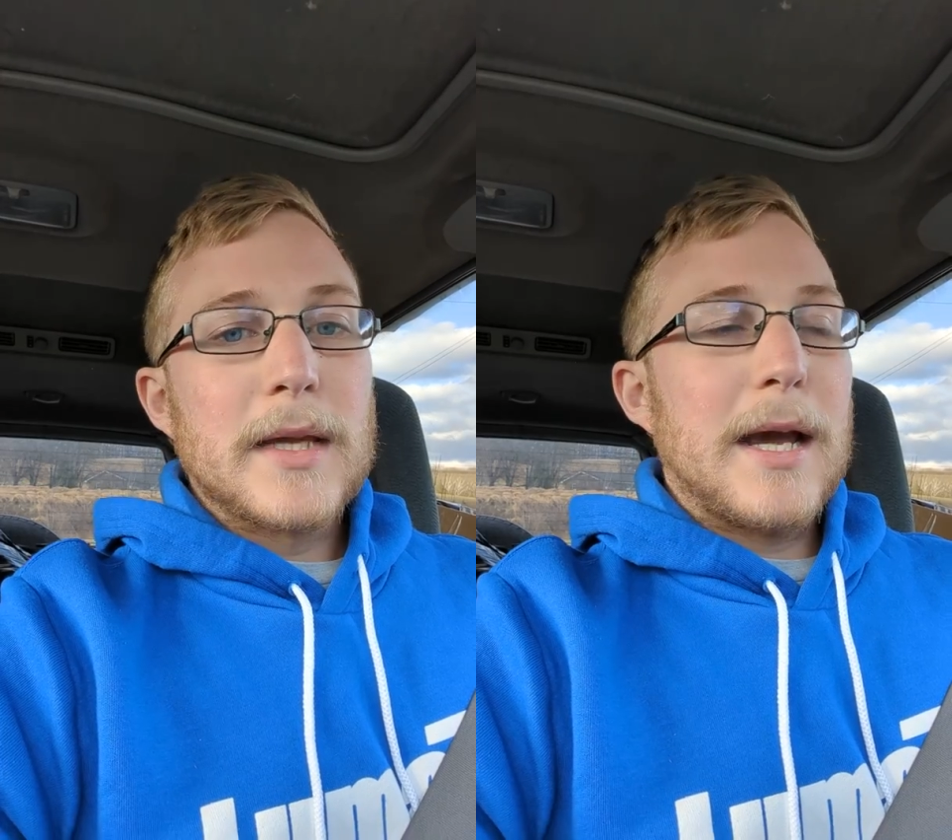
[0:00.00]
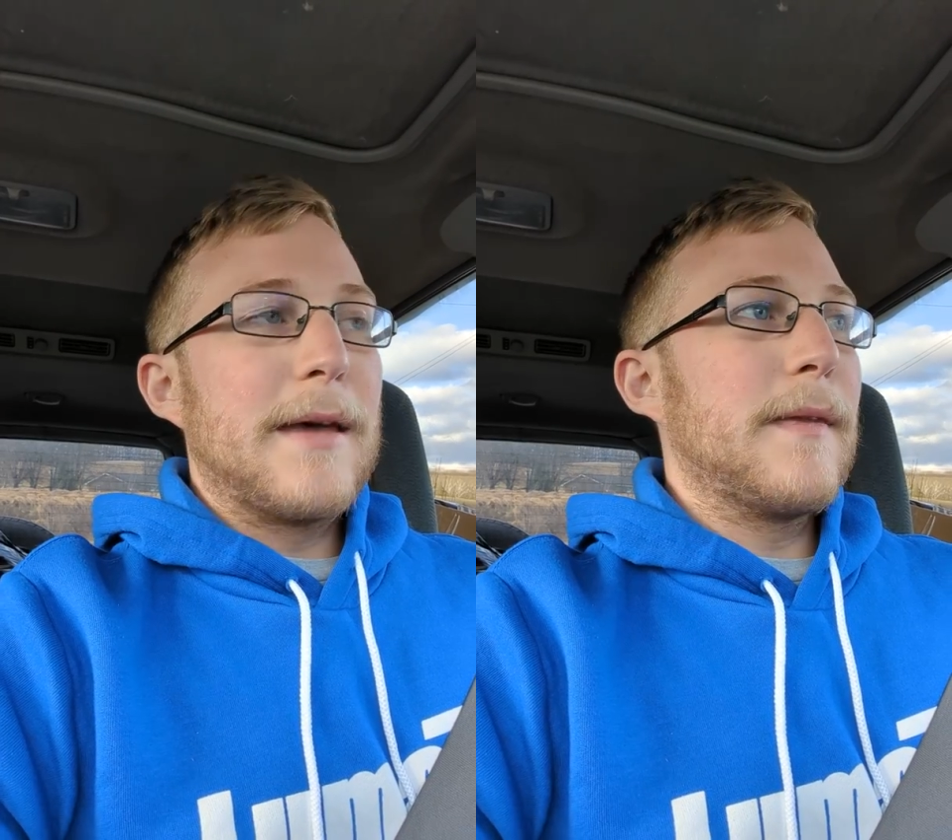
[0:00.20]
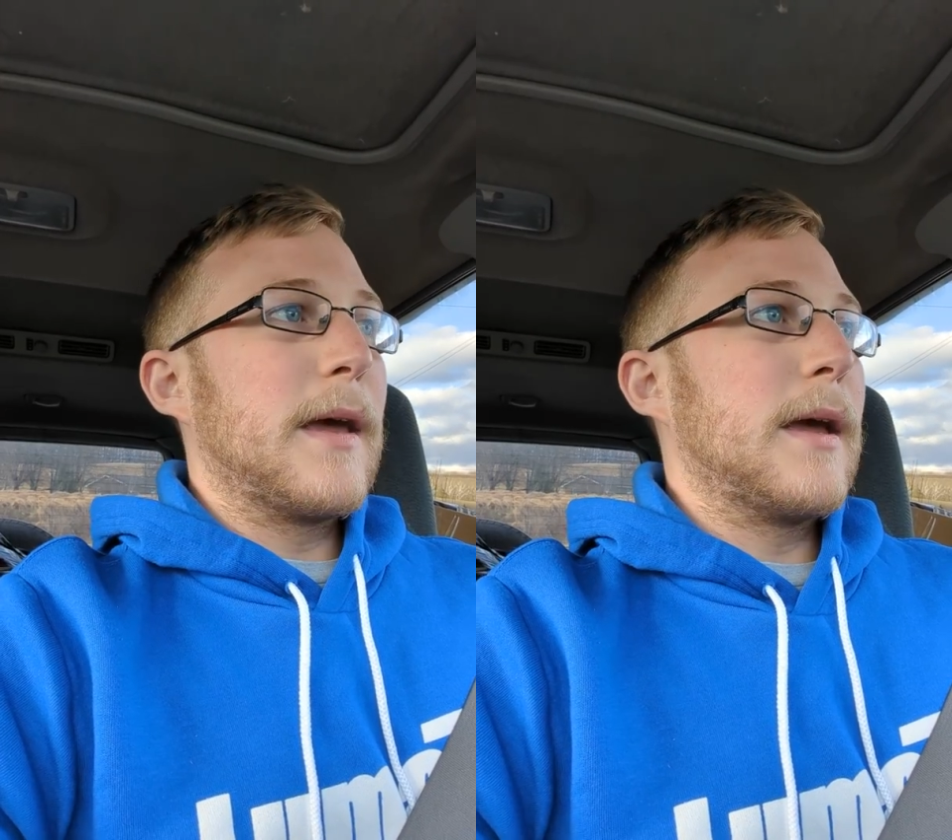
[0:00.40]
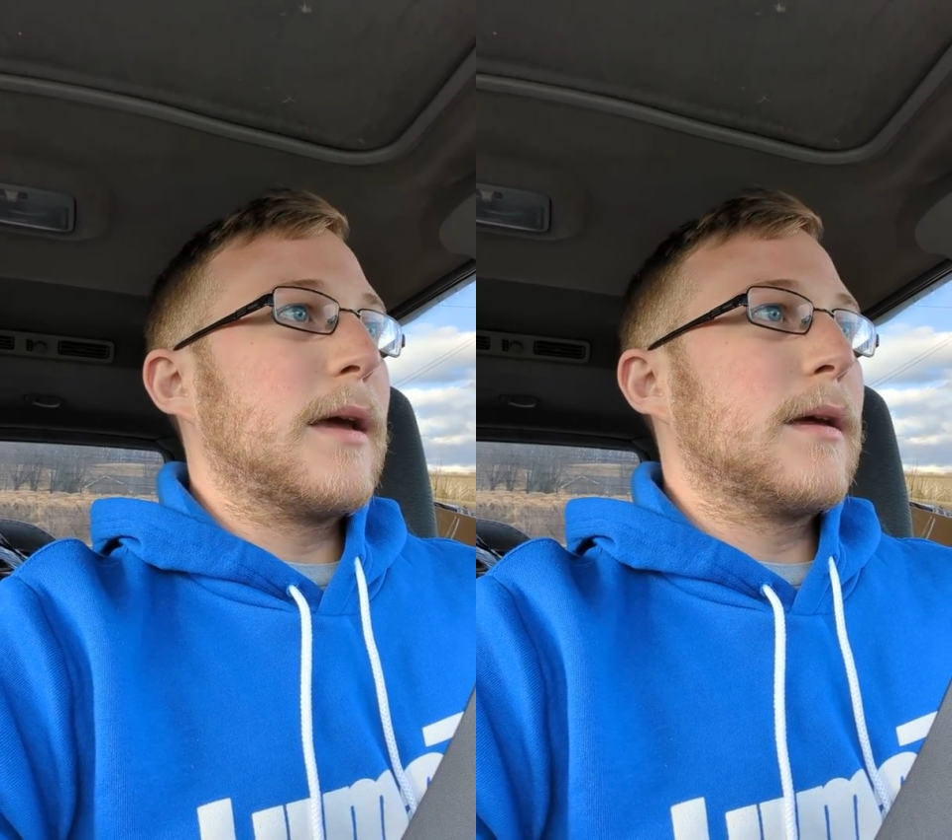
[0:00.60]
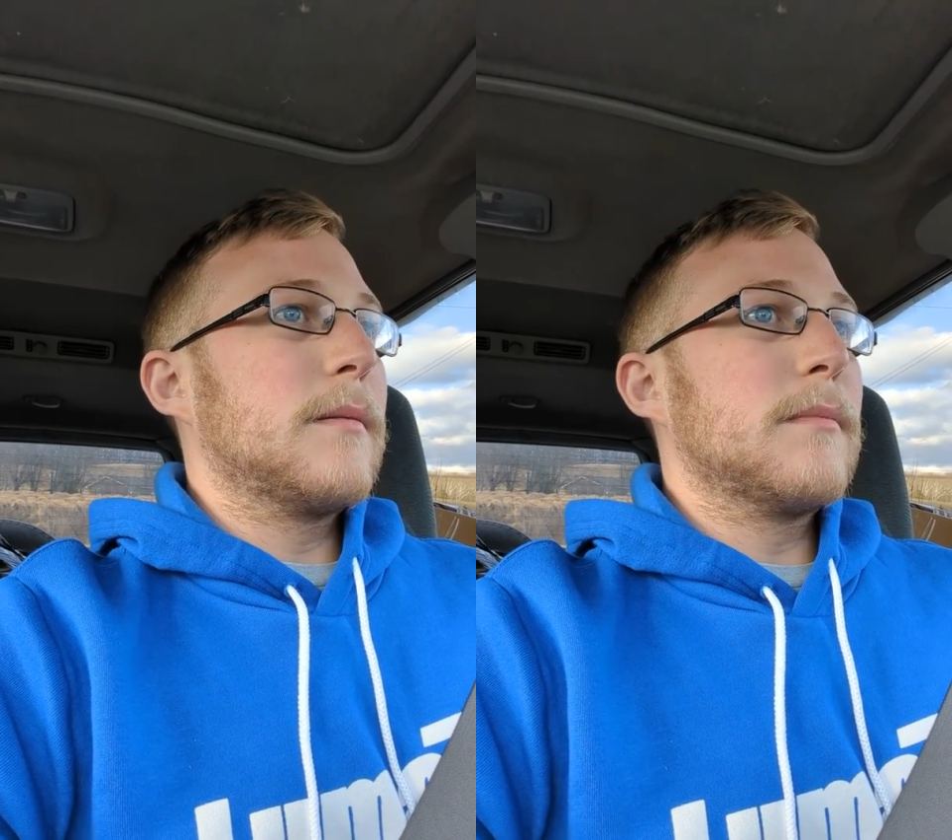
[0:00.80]
And
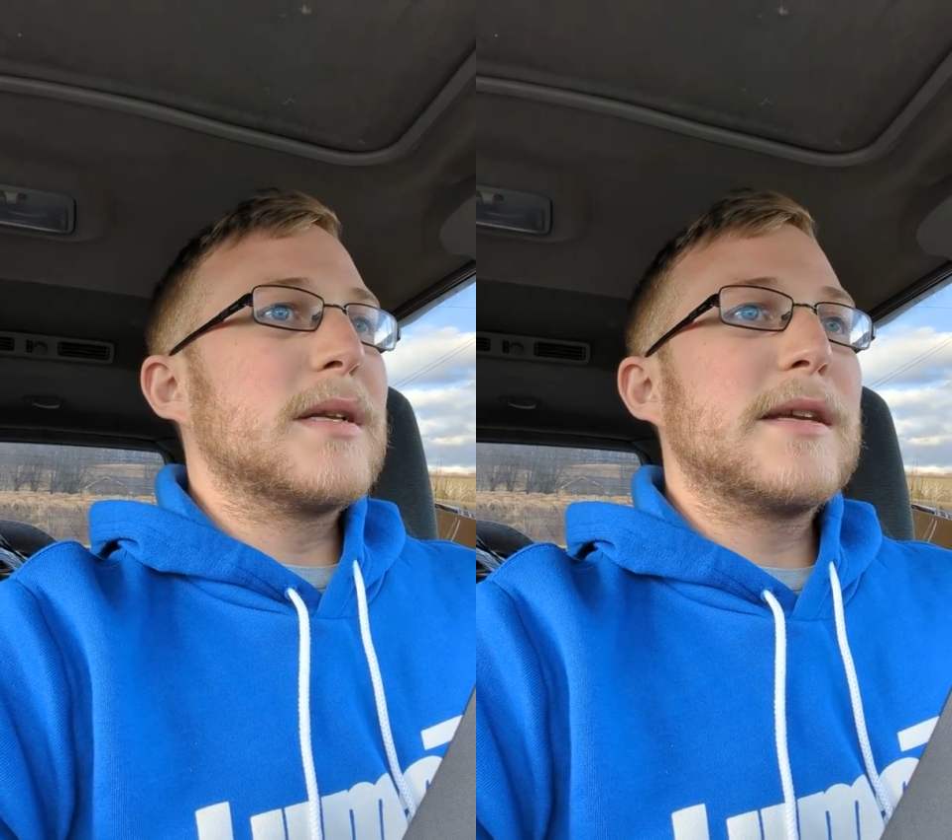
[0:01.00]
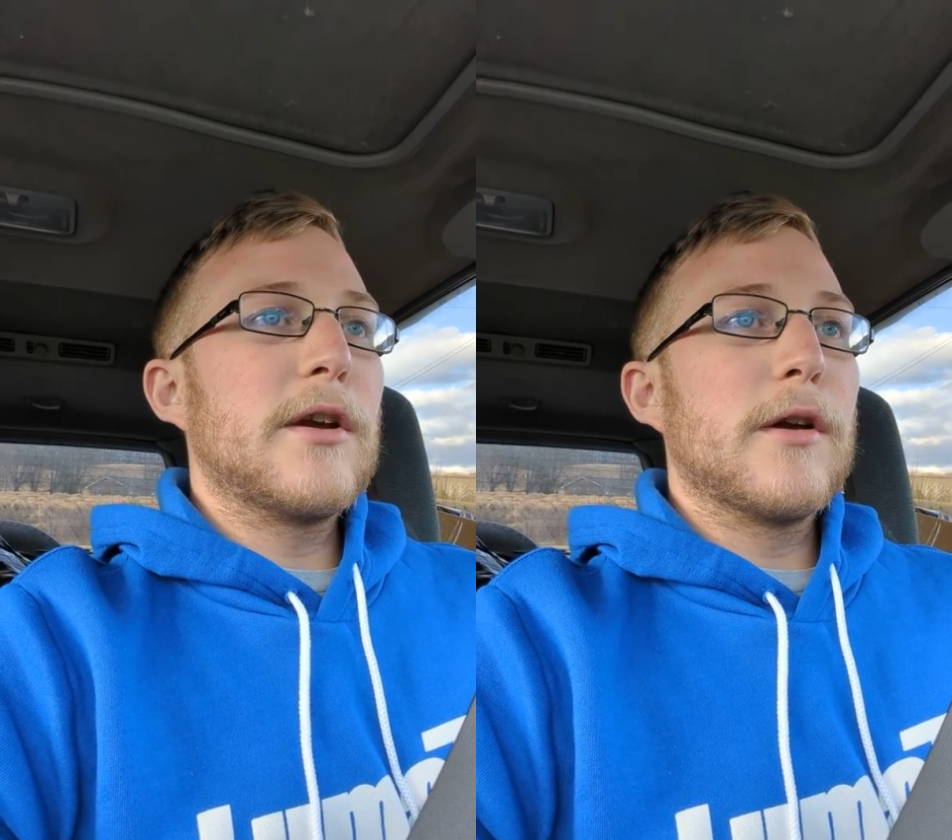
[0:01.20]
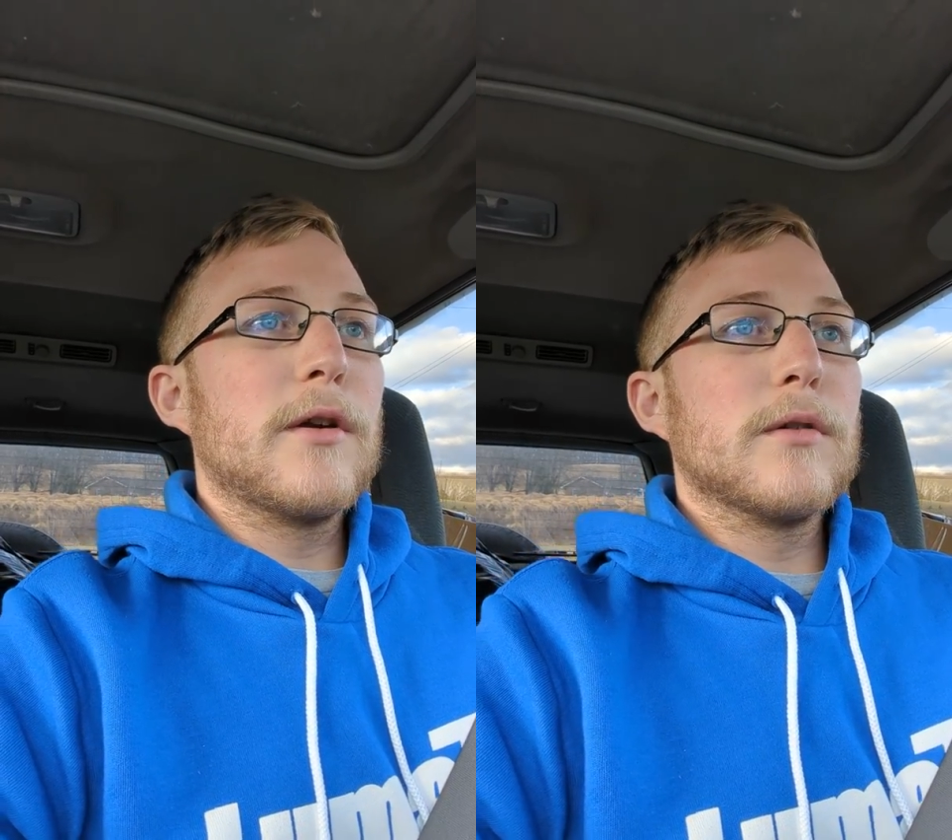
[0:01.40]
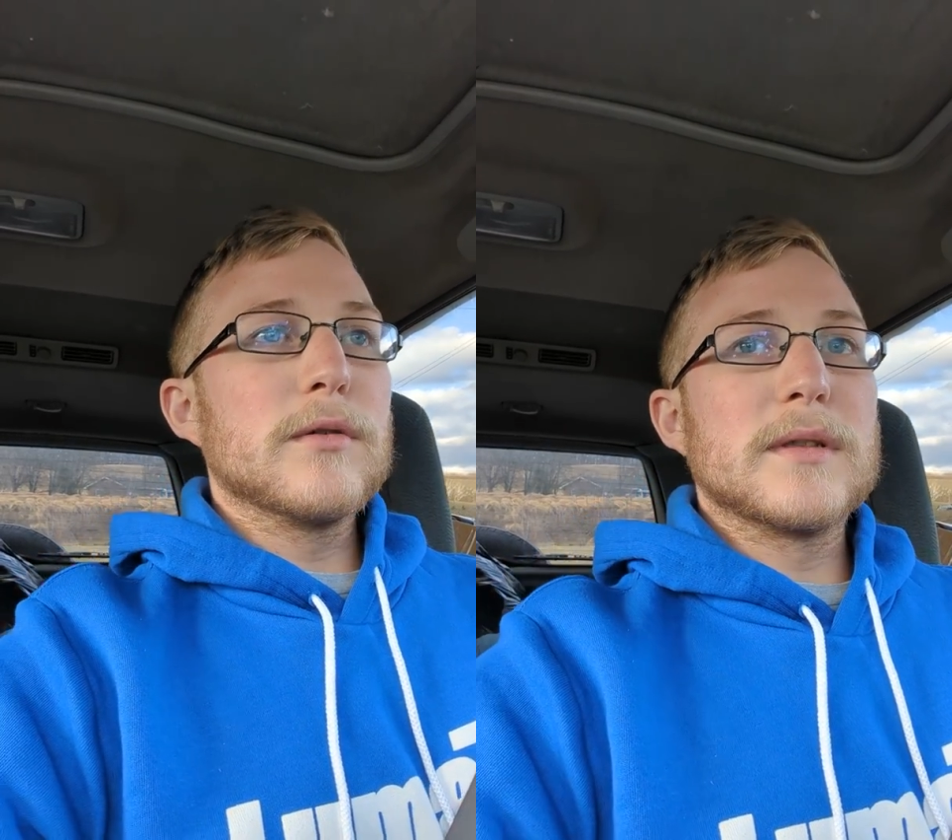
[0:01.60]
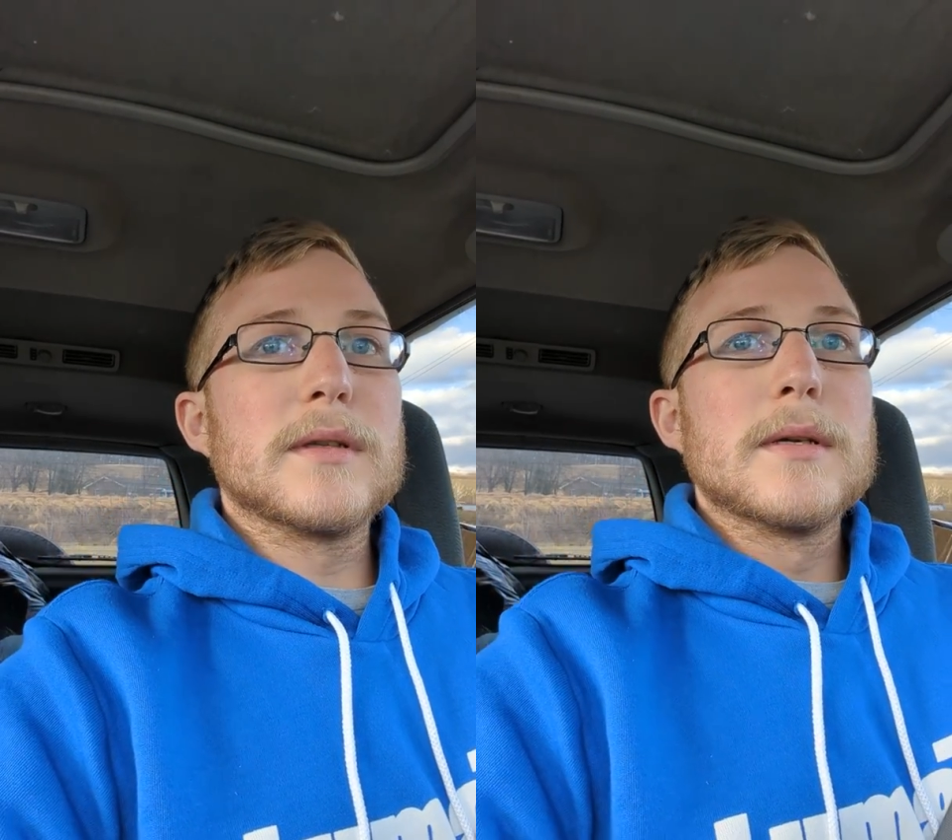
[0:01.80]
then
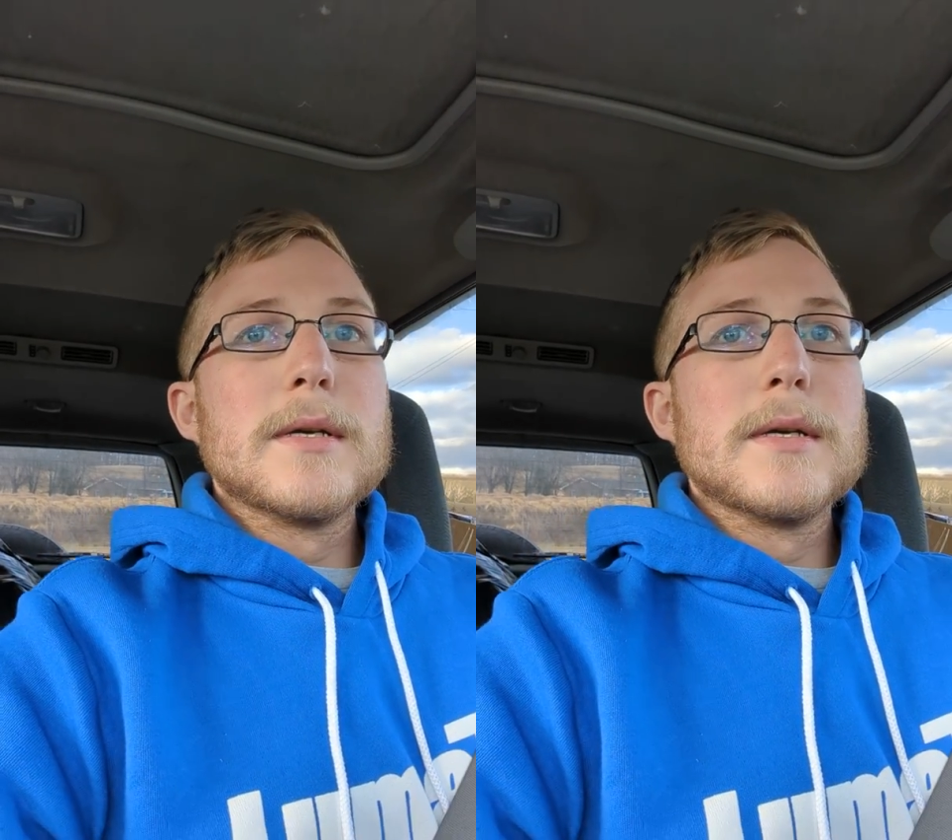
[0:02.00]
materials